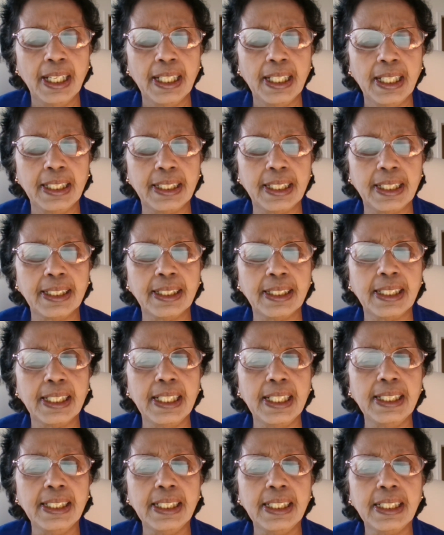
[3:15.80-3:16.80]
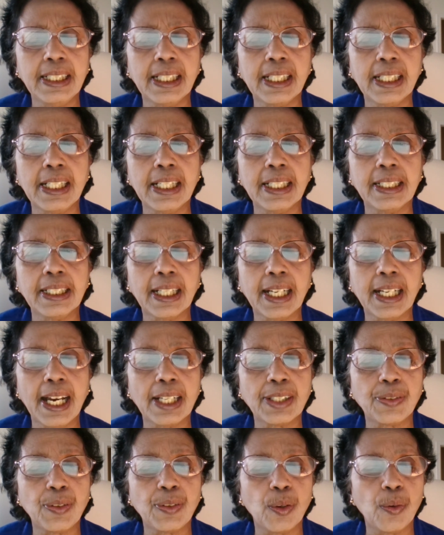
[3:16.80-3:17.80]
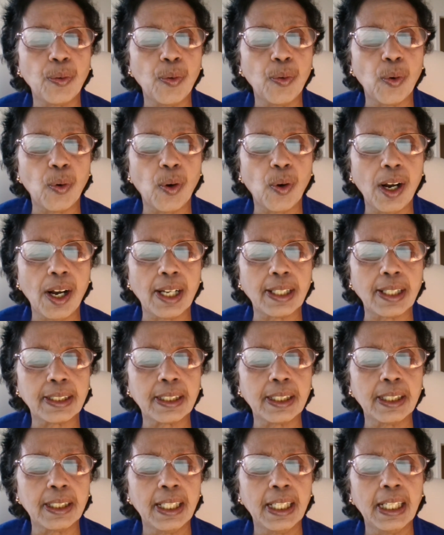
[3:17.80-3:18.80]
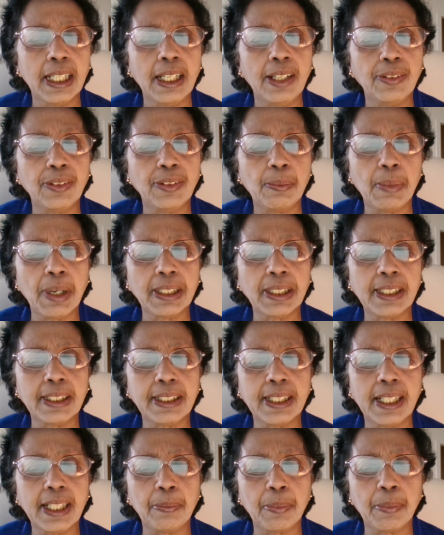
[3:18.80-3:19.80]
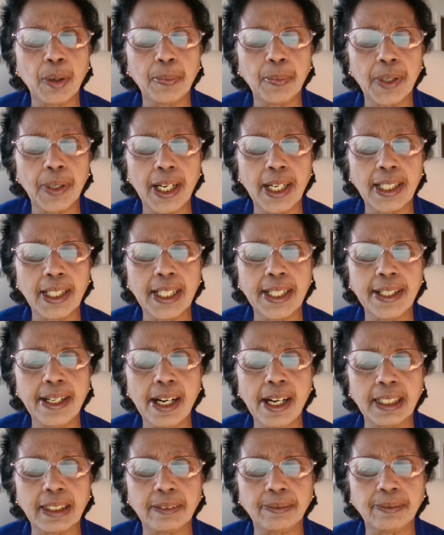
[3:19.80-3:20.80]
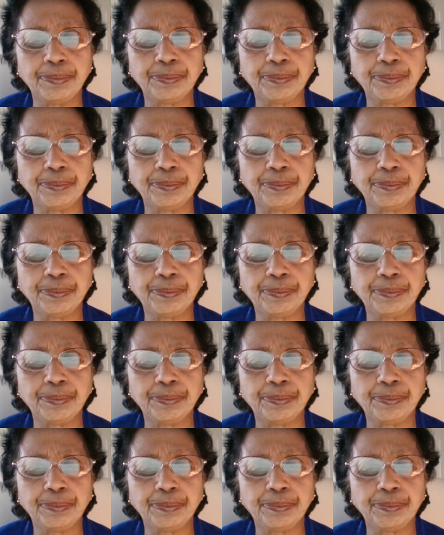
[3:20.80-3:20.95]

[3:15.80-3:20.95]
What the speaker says: it is easy to create a cash flow forecast if the budget appropriately done.